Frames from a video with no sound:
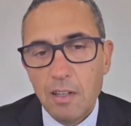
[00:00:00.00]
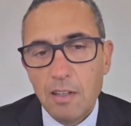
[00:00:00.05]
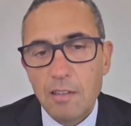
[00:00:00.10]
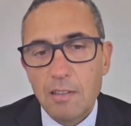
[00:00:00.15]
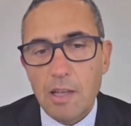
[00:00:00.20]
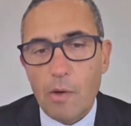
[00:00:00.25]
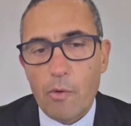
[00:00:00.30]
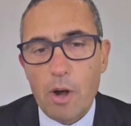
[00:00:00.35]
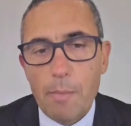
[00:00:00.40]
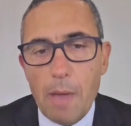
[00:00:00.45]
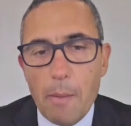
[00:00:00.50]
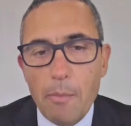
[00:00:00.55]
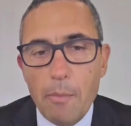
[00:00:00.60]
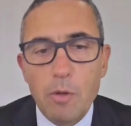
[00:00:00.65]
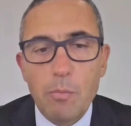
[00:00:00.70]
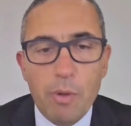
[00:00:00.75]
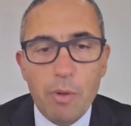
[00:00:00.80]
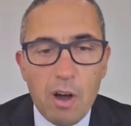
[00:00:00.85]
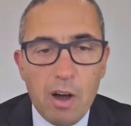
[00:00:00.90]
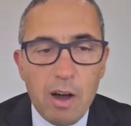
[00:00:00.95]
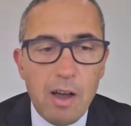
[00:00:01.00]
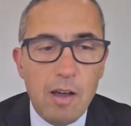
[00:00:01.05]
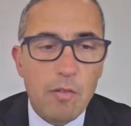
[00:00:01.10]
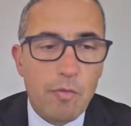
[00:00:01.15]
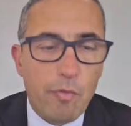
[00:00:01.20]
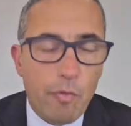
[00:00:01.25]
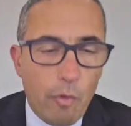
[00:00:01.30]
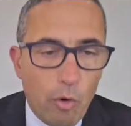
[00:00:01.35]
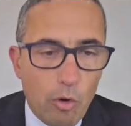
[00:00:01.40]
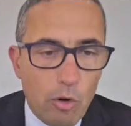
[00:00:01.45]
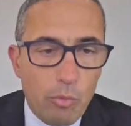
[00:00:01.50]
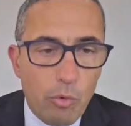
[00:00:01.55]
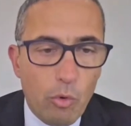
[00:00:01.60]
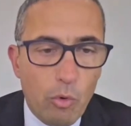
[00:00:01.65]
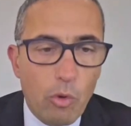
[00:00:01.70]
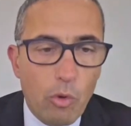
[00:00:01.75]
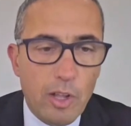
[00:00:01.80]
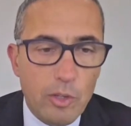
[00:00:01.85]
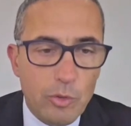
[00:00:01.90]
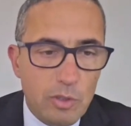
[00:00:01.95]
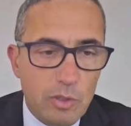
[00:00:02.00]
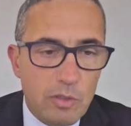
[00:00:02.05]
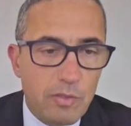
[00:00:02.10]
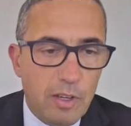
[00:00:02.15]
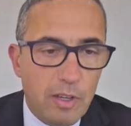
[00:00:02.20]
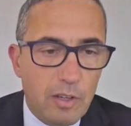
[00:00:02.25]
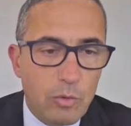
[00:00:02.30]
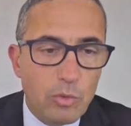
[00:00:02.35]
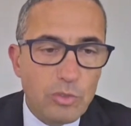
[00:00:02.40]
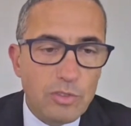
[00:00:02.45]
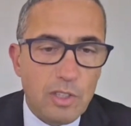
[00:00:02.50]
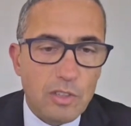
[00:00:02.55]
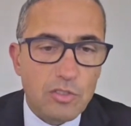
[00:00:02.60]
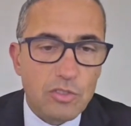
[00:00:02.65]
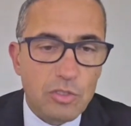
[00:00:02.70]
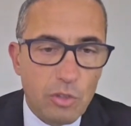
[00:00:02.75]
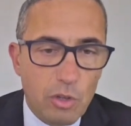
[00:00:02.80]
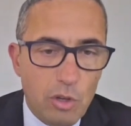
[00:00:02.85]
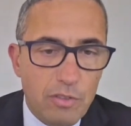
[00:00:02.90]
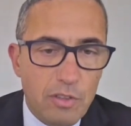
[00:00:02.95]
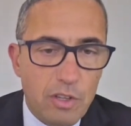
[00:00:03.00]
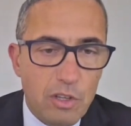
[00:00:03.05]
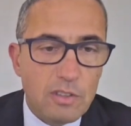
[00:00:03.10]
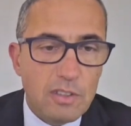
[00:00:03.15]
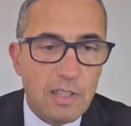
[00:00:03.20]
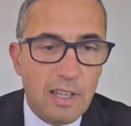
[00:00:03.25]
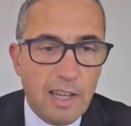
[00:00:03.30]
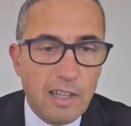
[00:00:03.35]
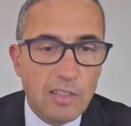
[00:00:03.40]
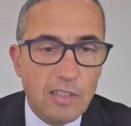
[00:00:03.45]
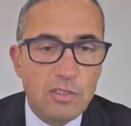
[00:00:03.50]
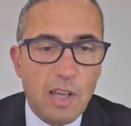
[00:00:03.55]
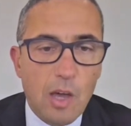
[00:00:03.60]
They want to be able to buy affordable electric vehicles that serve their needs.